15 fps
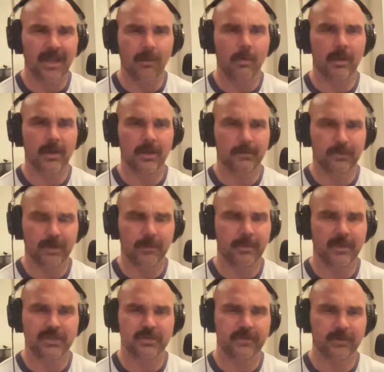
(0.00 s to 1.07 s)
I wanted to put a
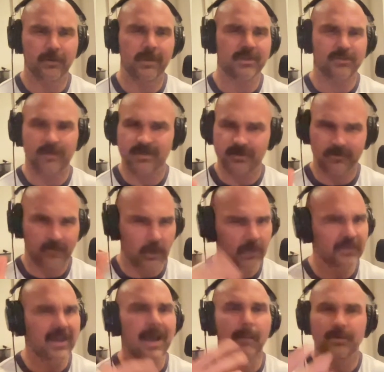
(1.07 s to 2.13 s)
picture of the greatest wrestler of all
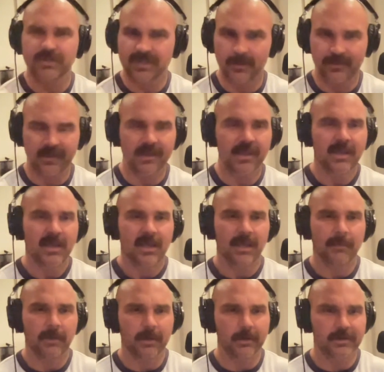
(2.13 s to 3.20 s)
time or something.
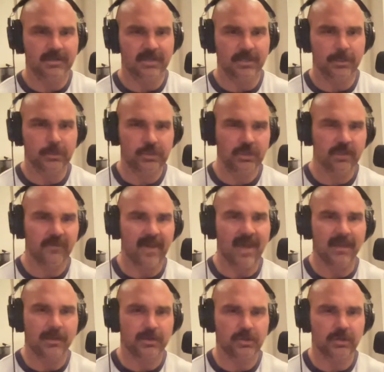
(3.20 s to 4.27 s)
And Miro said, you should
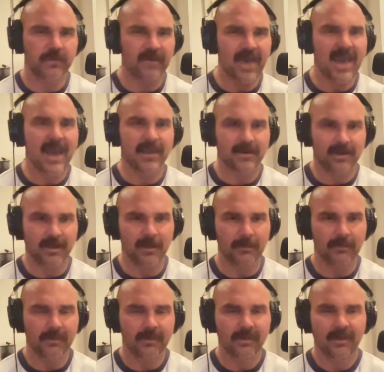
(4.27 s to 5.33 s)
have added
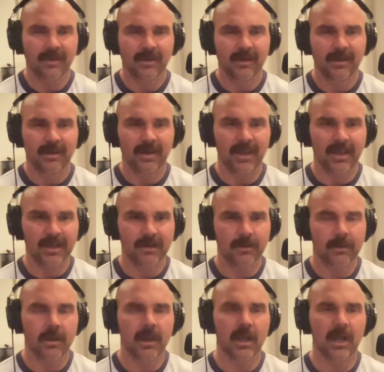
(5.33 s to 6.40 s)
him. And
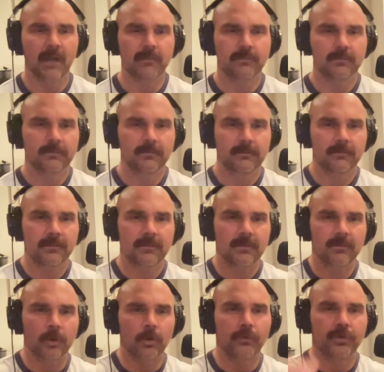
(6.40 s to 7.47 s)

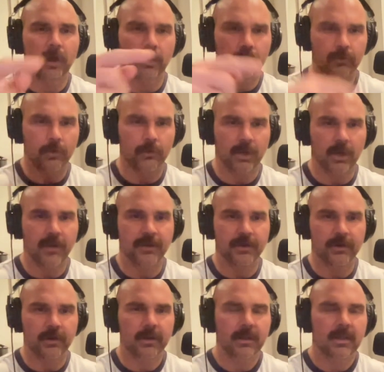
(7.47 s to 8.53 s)
Road Dogg wrote
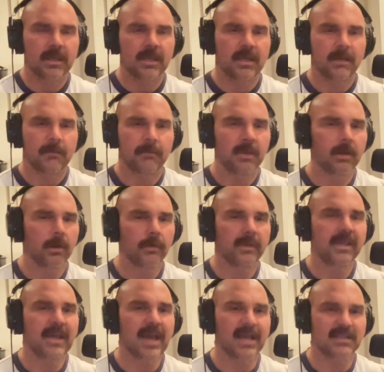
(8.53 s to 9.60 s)
under, Miro,
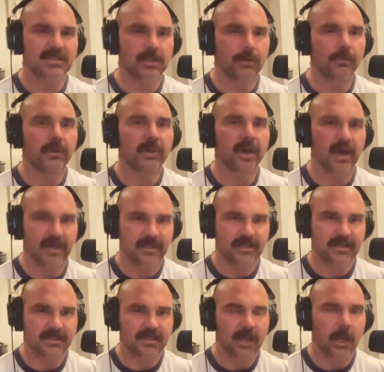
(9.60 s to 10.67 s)
he has no
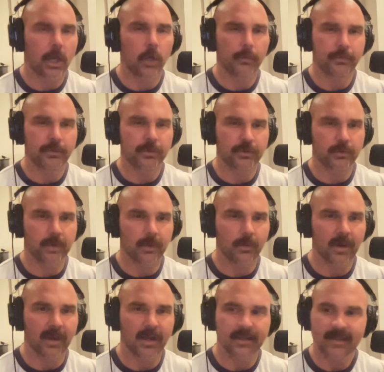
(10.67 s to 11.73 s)
guts. I hope you're doing well.